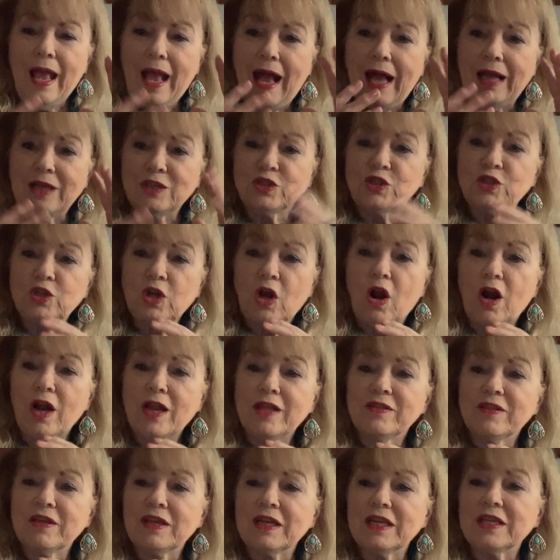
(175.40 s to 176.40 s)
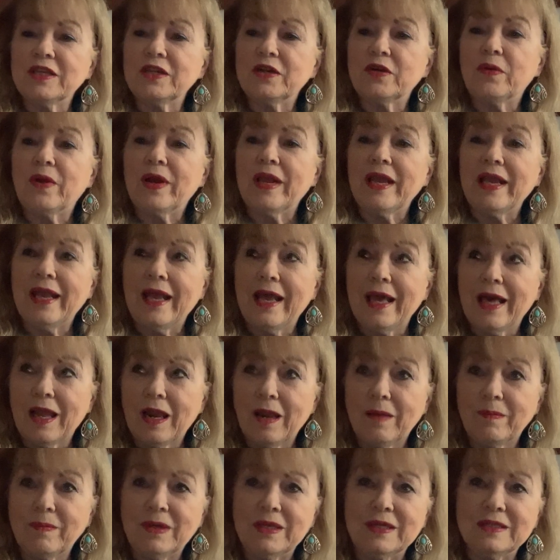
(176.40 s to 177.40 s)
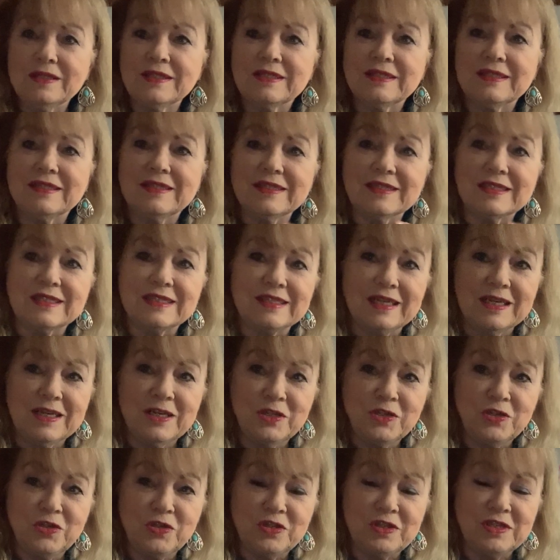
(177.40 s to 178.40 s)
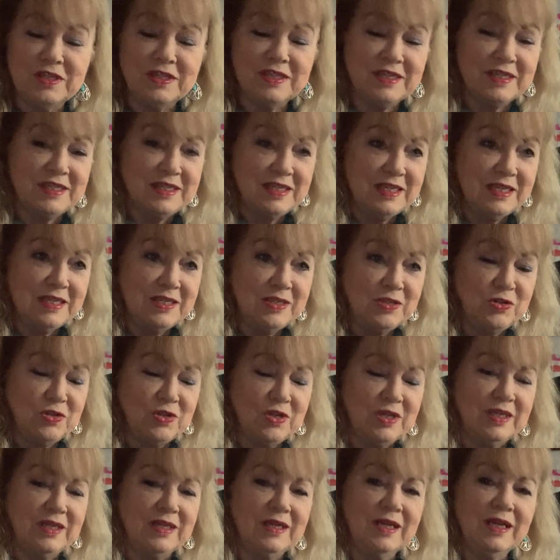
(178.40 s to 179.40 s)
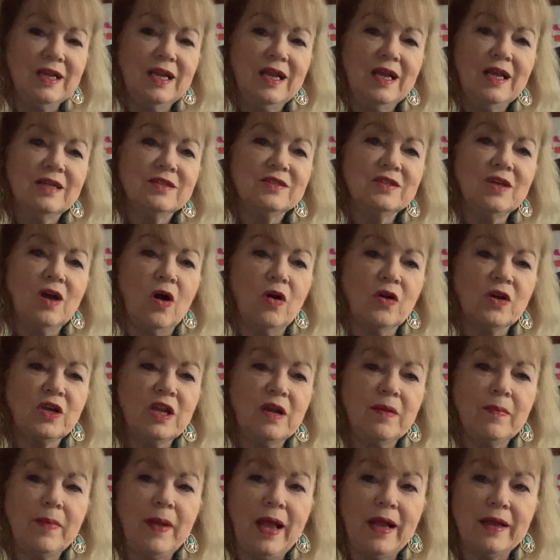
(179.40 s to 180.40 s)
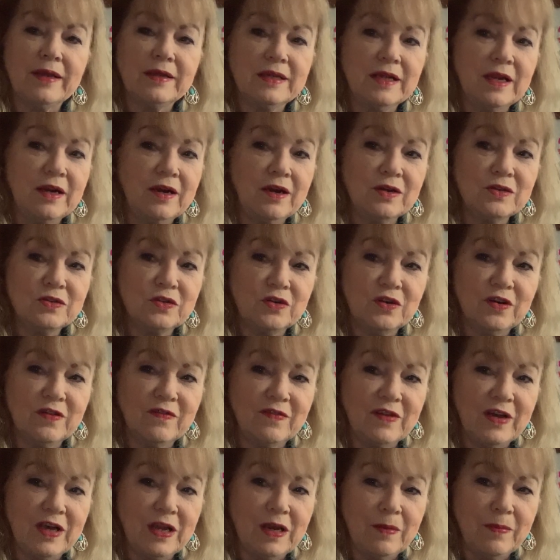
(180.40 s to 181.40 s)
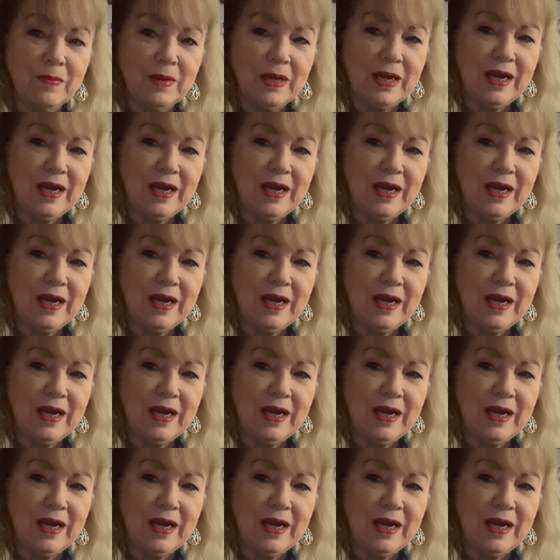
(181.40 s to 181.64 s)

I started the literary elements discussion, the teaching, talking about character development,